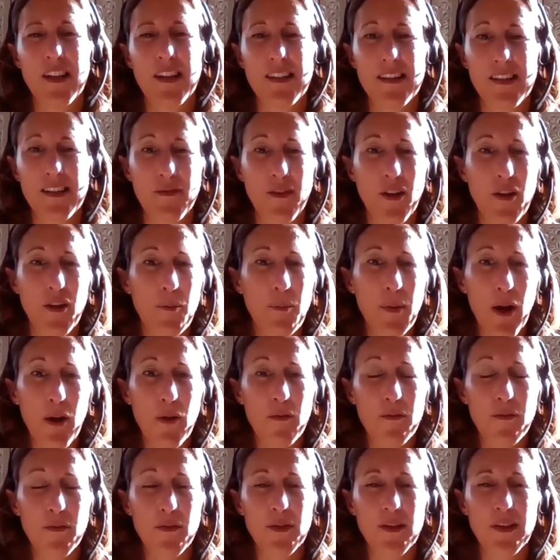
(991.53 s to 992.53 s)
It's a very
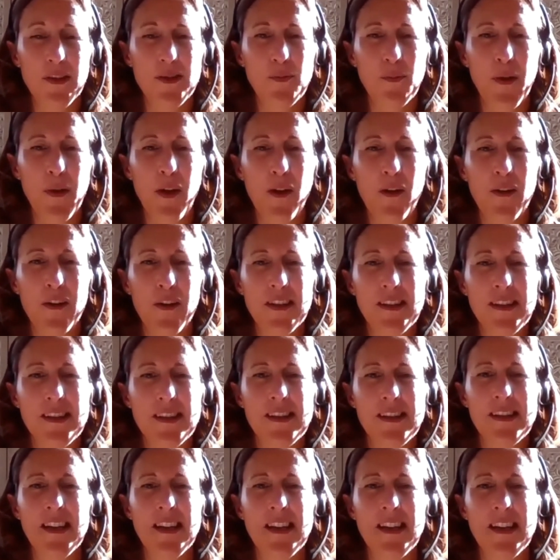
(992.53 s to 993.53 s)
powerful
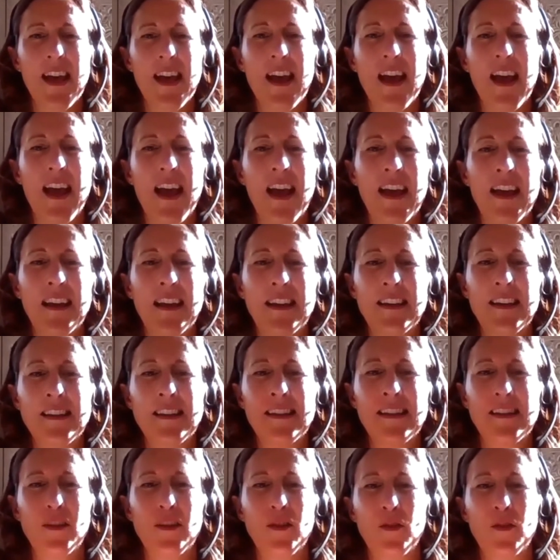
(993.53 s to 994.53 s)
experience. And